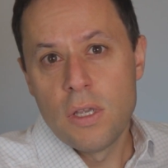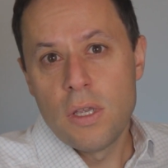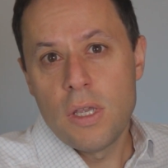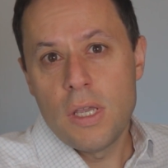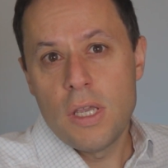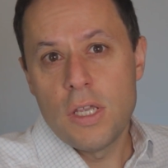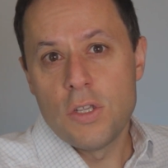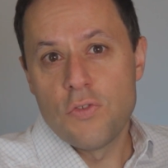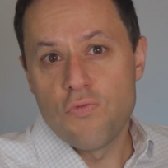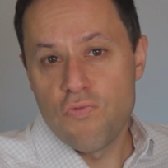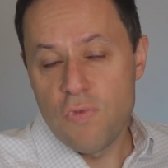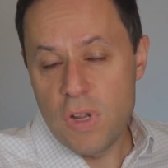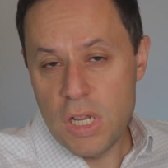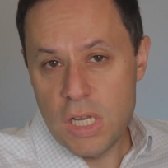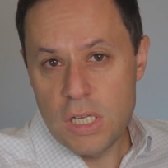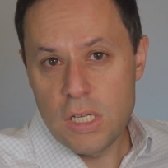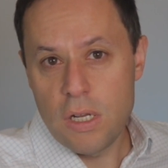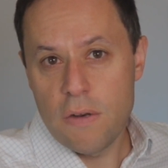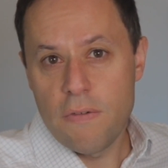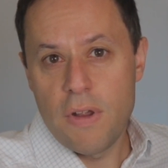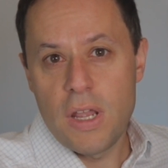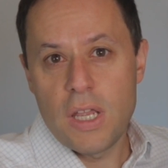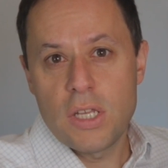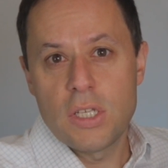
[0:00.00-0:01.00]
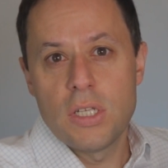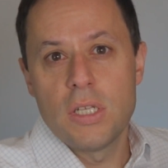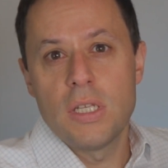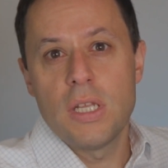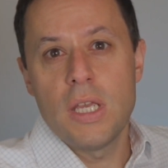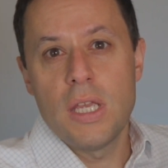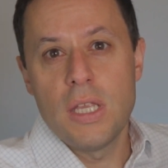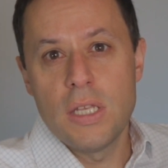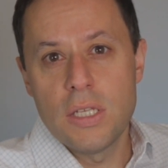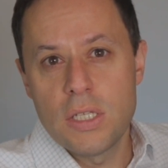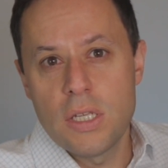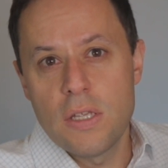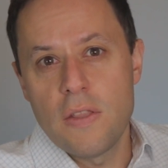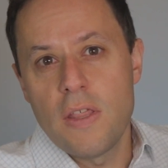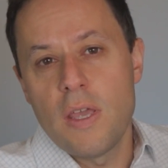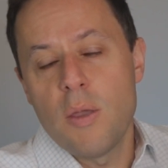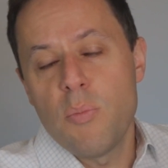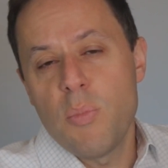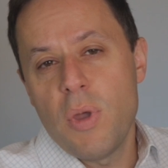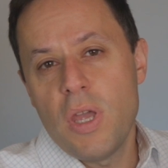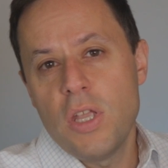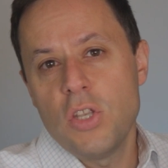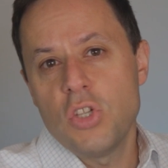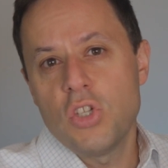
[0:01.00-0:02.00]
is redirected into their
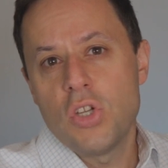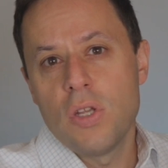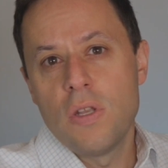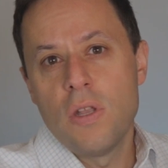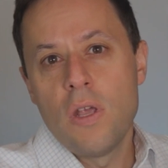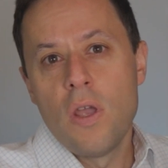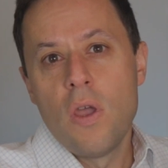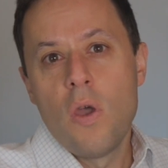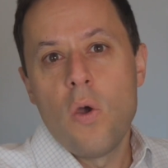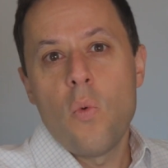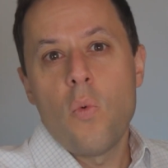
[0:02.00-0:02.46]
pension,